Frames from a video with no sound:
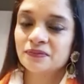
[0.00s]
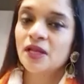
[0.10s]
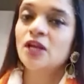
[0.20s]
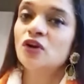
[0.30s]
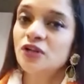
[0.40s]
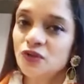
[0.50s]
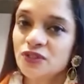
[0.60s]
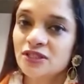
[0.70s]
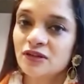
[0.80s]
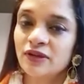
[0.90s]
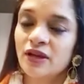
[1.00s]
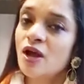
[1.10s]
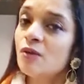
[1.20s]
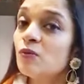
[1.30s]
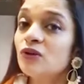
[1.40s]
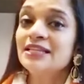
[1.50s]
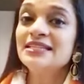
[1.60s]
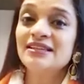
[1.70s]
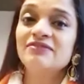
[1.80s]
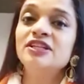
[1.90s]
According to a survey, more than
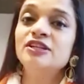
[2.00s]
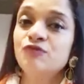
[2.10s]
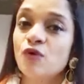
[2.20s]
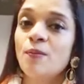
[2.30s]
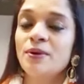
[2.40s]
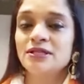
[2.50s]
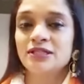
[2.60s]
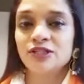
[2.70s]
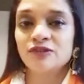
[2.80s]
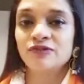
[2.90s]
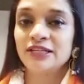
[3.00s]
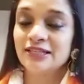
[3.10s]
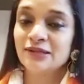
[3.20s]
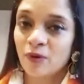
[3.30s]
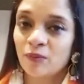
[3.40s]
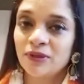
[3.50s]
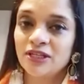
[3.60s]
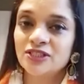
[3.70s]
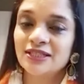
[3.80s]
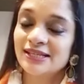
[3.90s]
74% of Indian
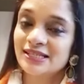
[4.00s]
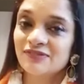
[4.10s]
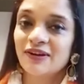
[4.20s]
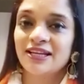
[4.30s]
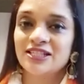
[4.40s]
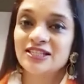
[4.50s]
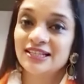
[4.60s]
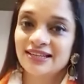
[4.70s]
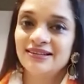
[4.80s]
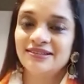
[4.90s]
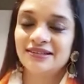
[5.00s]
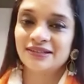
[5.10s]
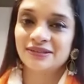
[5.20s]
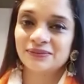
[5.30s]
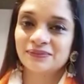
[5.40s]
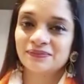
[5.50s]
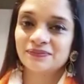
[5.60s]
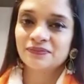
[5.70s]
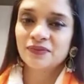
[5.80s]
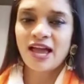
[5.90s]
population is financially illiterate.
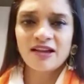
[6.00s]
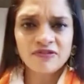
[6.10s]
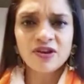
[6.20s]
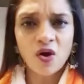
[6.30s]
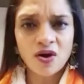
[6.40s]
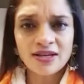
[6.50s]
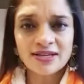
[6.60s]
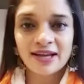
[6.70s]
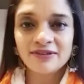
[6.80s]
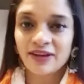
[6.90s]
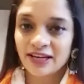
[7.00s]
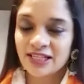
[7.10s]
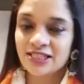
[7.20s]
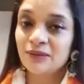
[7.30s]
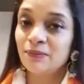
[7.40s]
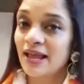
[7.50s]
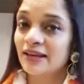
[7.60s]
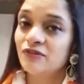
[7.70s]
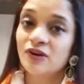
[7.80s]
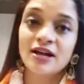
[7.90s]
Have we all done financial
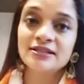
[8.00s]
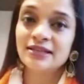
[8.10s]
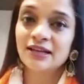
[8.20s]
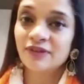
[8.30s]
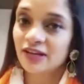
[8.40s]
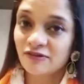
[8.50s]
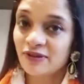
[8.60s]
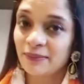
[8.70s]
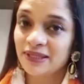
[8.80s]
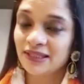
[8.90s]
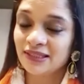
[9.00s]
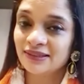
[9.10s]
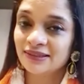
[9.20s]
planning for ourselves and our family?